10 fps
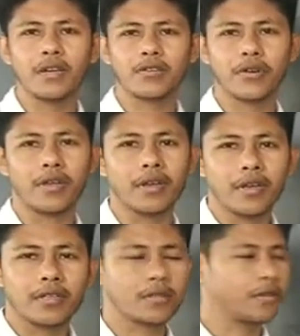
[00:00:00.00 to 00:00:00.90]

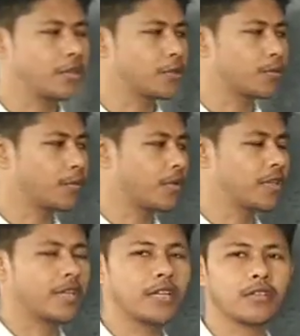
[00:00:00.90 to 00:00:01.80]
3. So these four
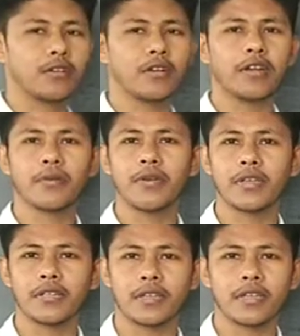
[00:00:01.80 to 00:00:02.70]
results already we
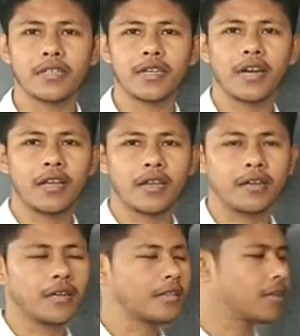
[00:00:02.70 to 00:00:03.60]
discussed in earlier
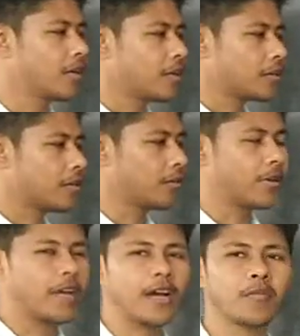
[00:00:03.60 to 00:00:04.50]
class. So
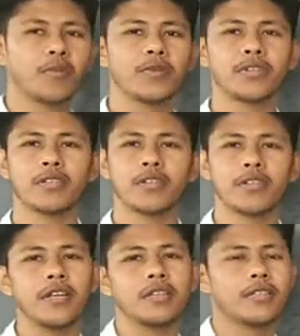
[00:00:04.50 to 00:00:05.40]
with the help of these
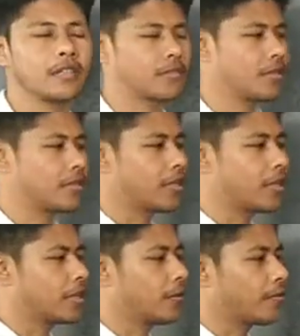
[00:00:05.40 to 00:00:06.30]
results, so
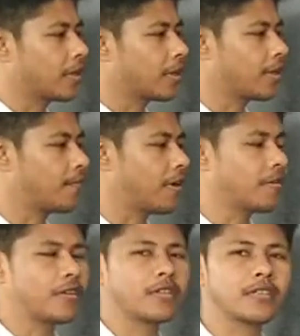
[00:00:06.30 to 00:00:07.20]
easily we can
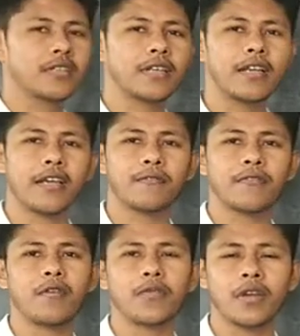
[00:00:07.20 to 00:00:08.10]
evaluate this result, and
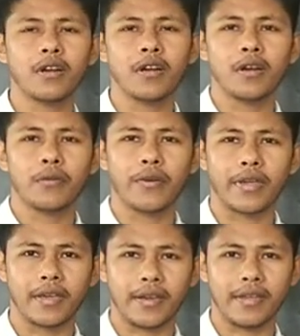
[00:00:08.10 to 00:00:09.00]
from here we
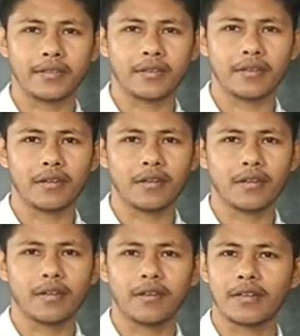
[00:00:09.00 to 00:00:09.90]
get the answer.
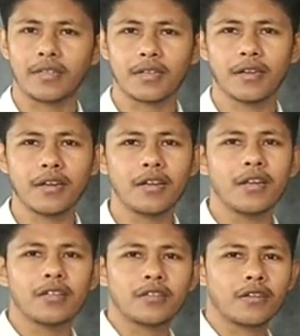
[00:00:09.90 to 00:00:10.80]
Is it
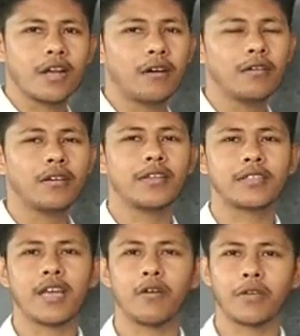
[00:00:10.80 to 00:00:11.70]
clear? So now
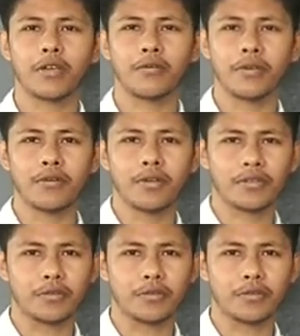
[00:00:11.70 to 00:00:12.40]
let's see how can we do this